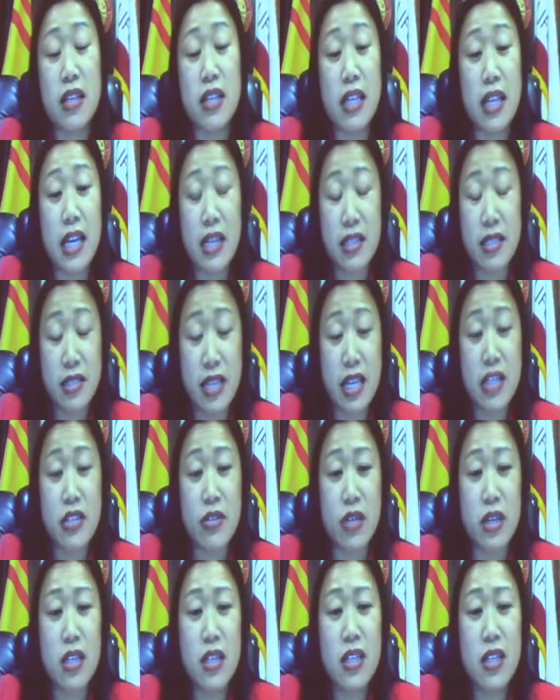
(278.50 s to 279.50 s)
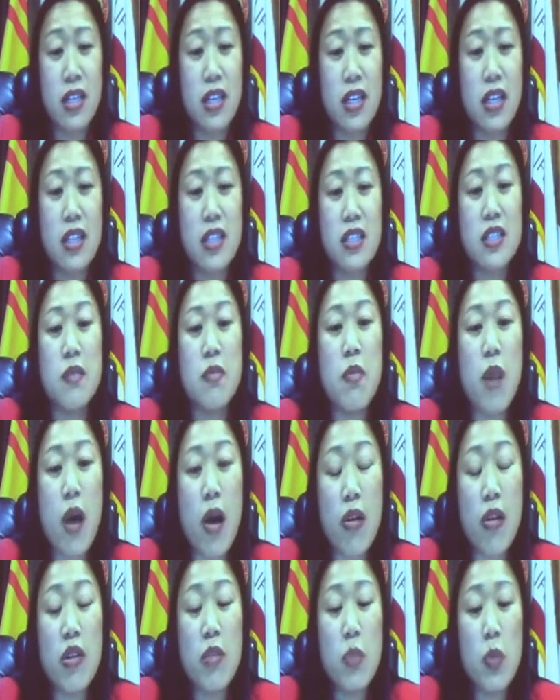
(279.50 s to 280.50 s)
etc.
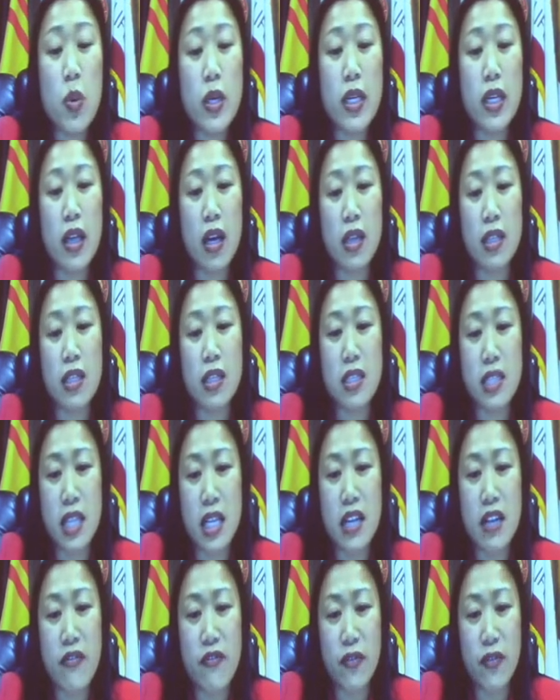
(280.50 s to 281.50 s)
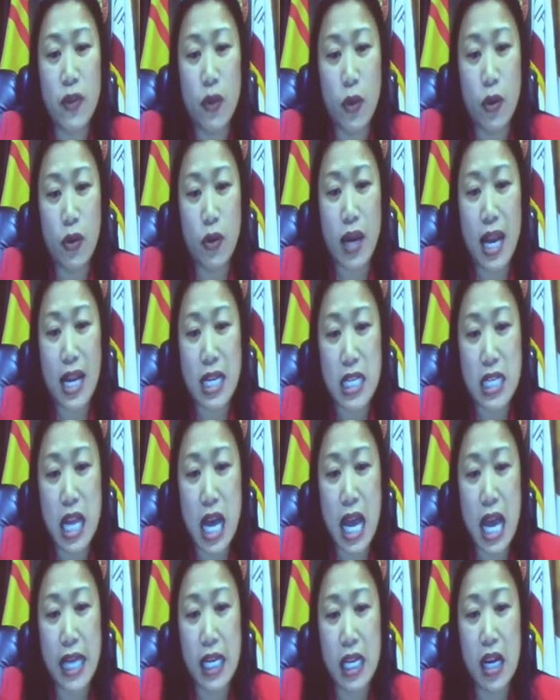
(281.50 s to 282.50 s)
tomorrow morning on the Senate floor at
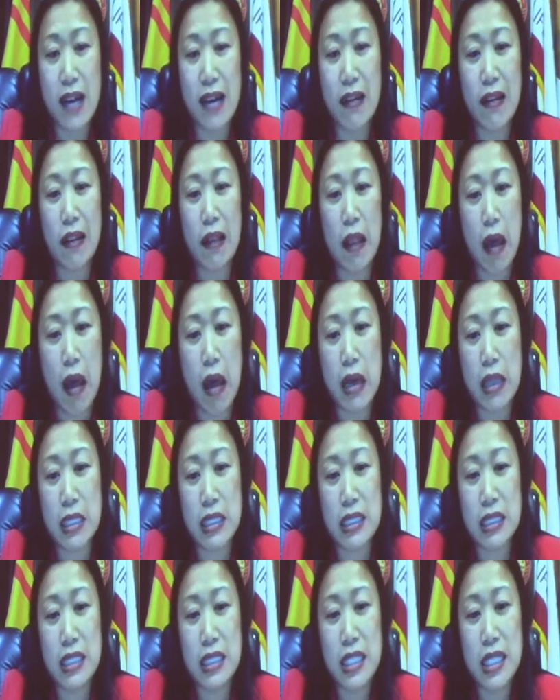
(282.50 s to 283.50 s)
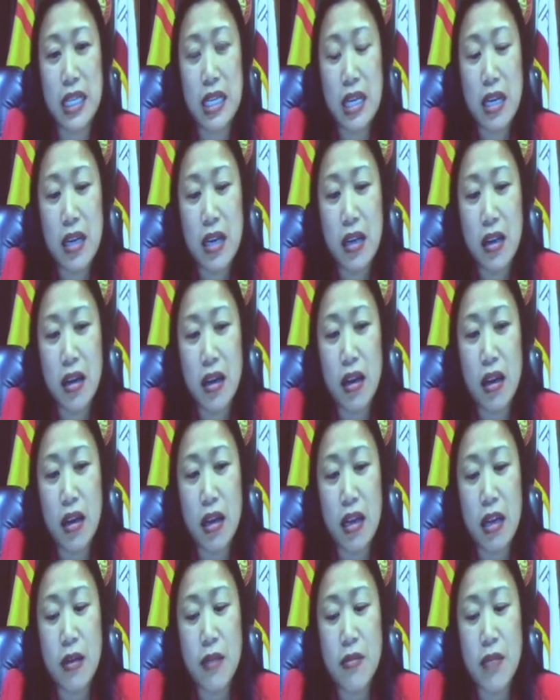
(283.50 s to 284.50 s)
9 o'clock.
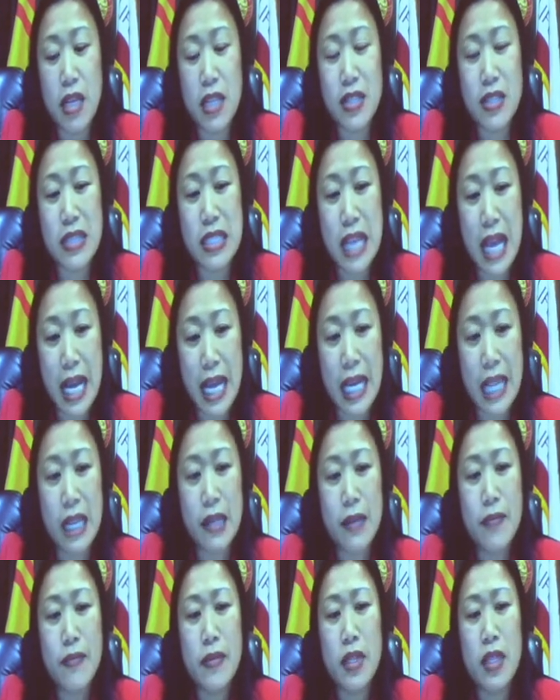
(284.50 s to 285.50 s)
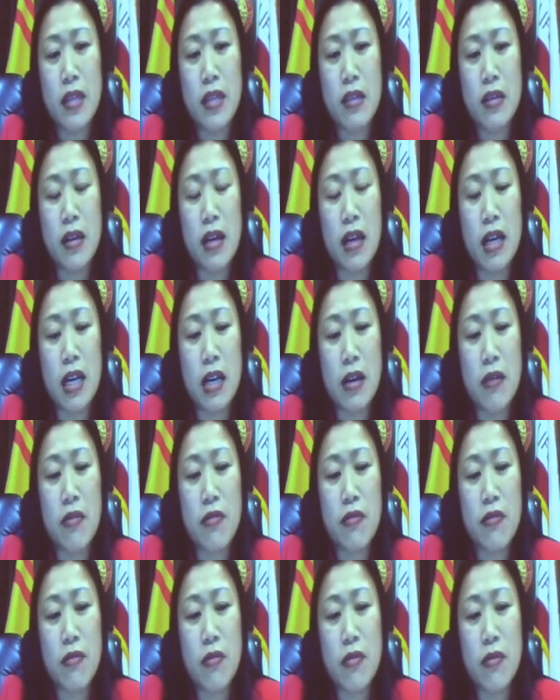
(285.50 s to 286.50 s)
Tonight,
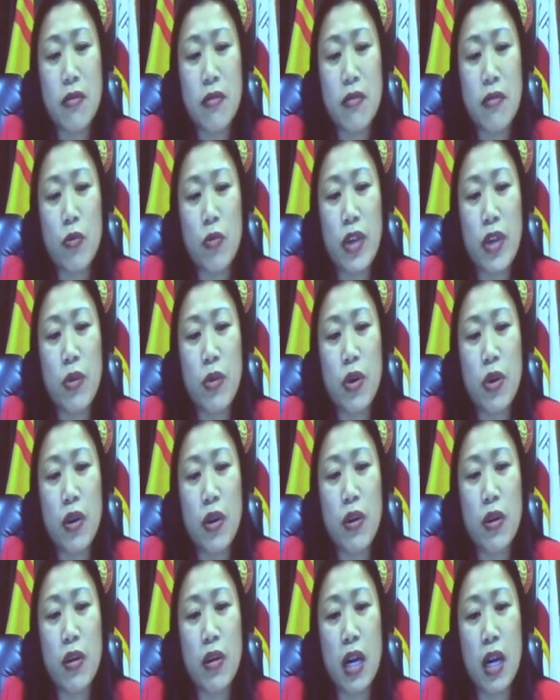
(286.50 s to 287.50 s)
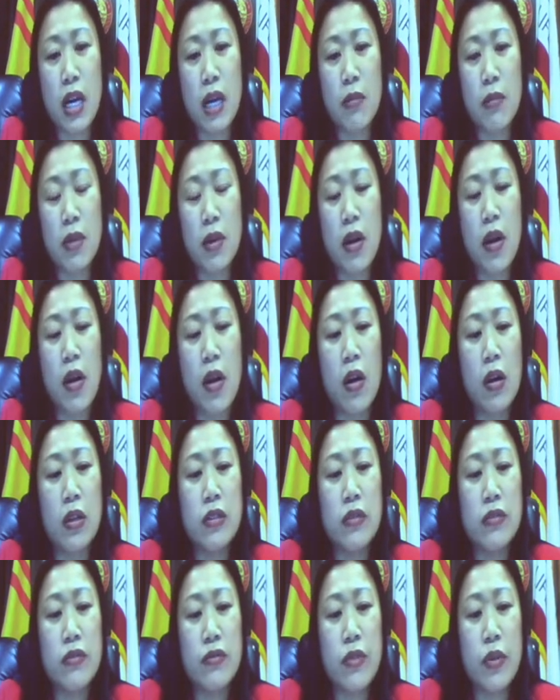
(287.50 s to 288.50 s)
we were
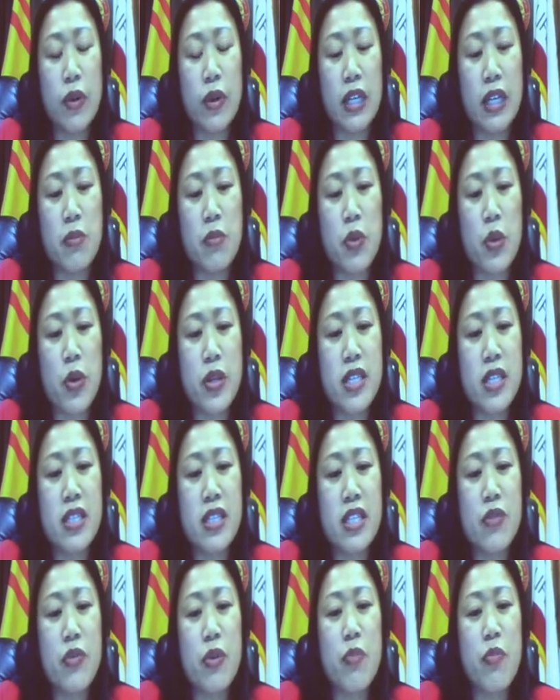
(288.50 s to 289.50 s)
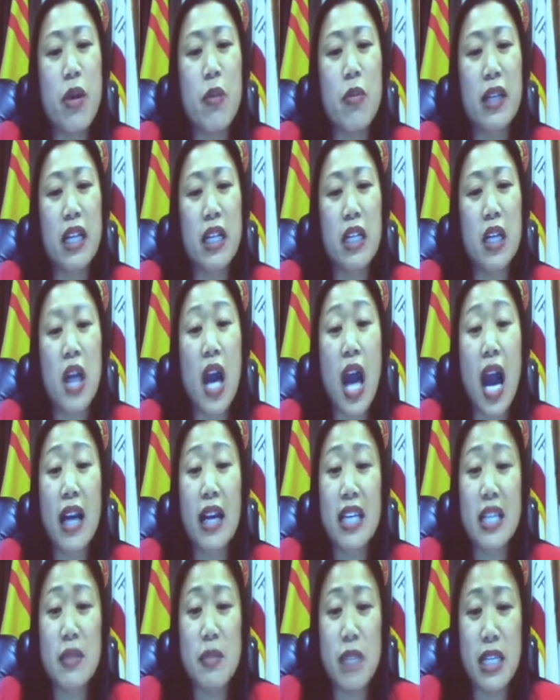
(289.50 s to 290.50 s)
called for an emergency Republican
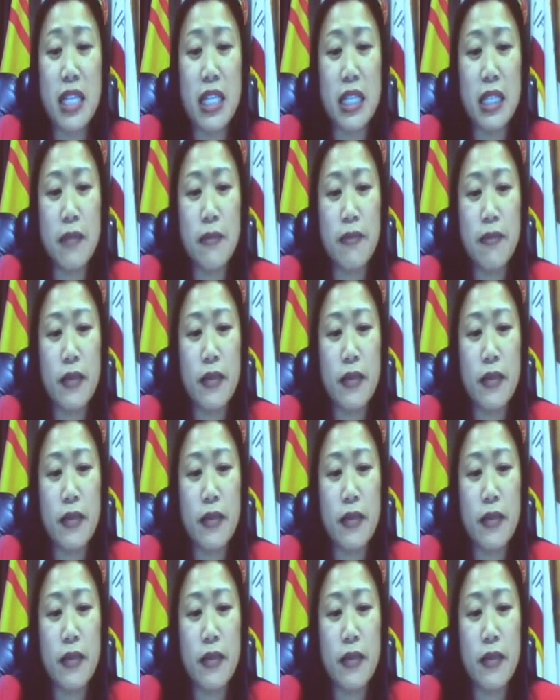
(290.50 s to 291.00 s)
caucus meeting